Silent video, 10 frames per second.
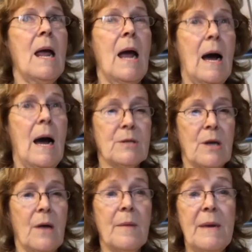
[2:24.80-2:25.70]
I was
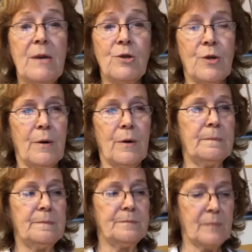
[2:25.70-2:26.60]
on the beach though.
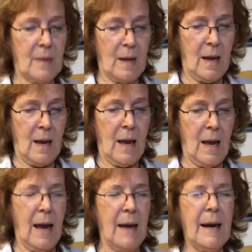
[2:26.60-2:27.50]

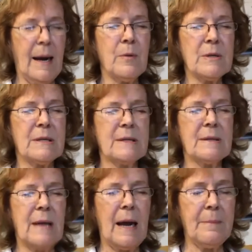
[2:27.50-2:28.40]
And I
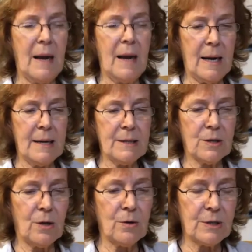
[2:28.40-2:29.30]
had my eyes
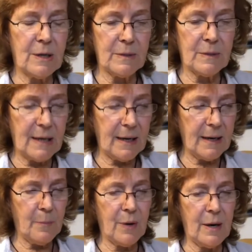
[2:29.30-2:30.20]
closed. I was saying
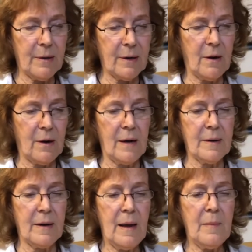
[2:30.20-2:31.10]
a prayer to
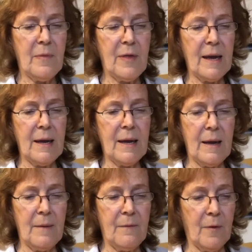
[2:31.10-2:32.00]
God, thanking
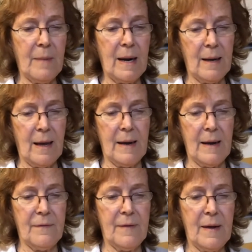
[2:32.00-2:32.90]
him for my
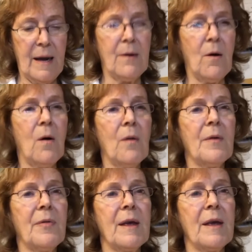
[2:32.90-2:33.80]
life and all
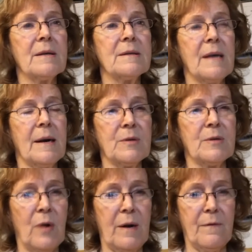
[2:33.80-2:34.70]
the things that I was
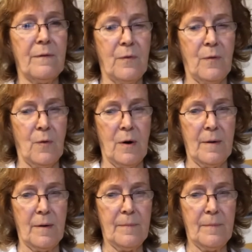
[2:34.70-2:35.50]
grateful for.